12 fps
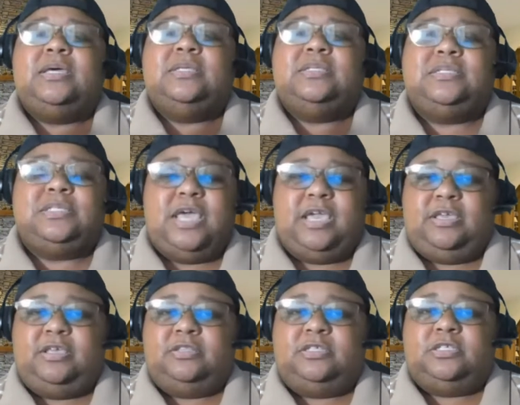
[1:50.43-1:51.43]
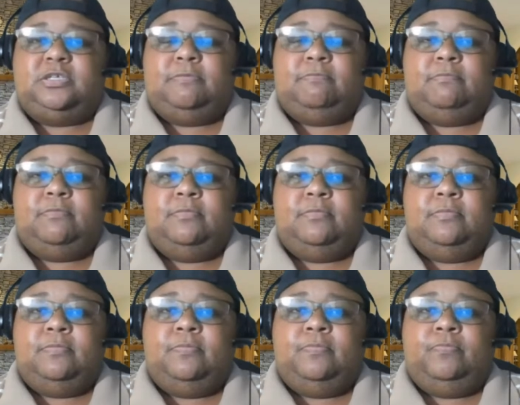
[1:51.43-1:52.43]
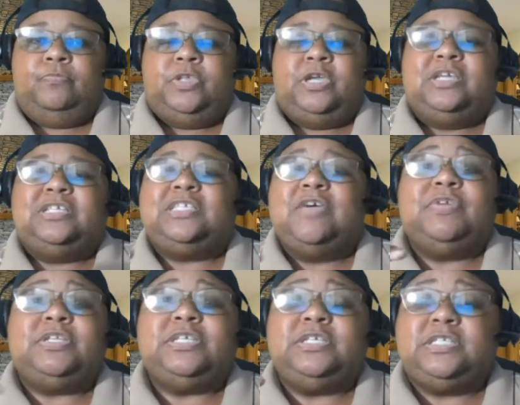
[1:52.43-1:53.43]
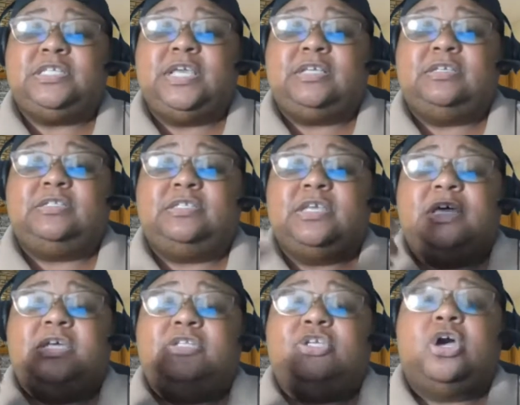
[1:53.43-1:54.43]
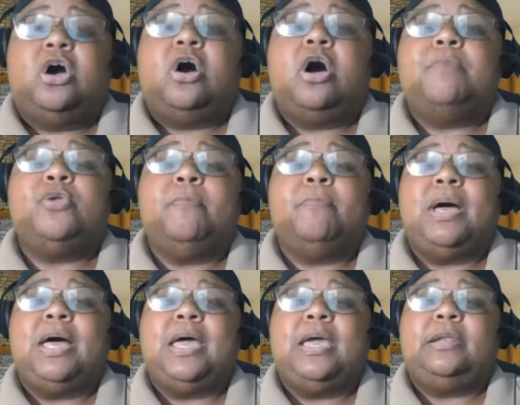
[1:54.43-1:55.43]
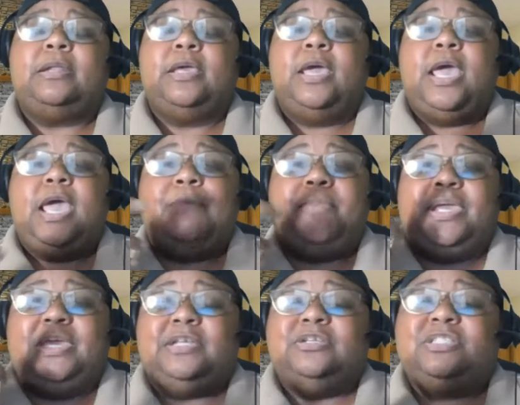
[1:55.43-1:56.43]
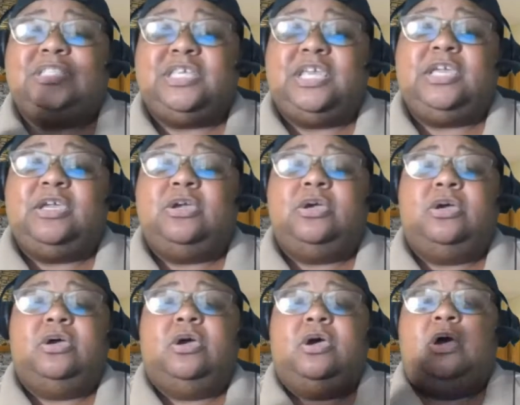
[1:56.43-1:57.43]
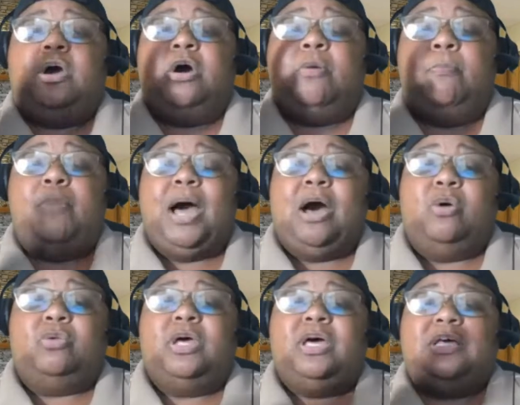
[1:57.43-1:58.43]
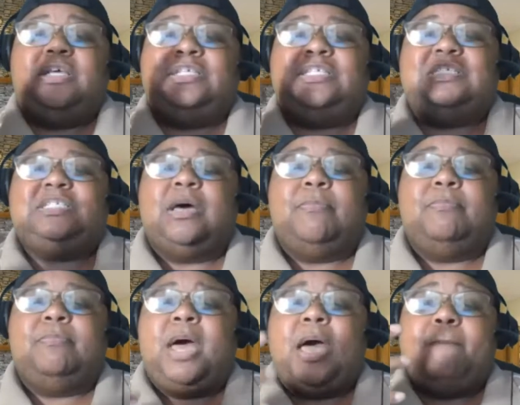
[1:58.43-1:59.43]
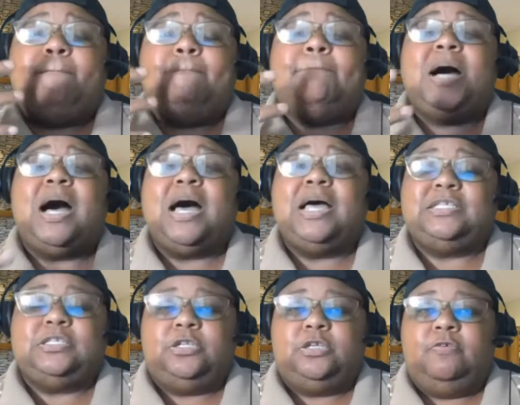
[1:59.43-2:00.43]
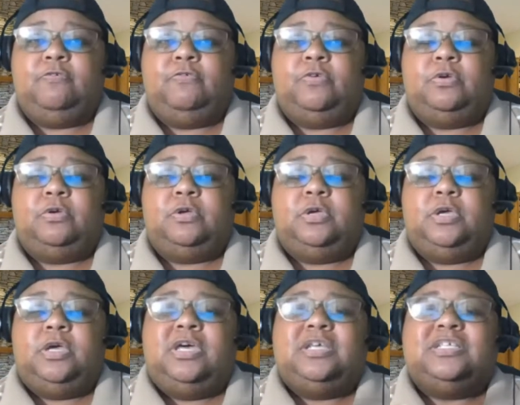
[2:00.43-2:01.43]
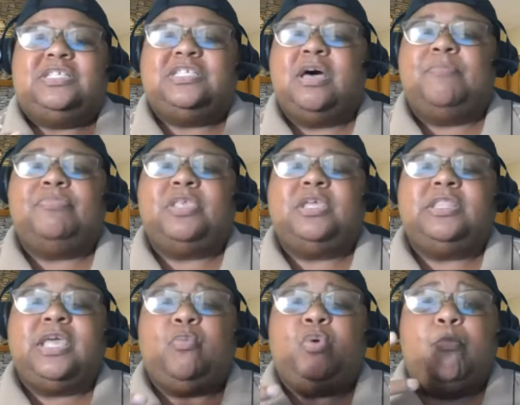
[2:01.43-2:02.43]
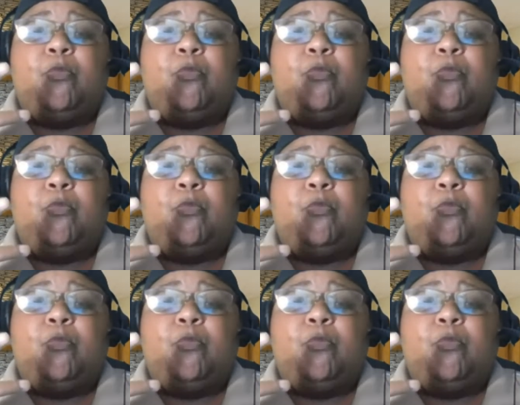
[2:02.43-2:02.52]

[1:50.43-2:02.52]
seconds. 17 seconds to calm your mind and begin to think about some positive, something that will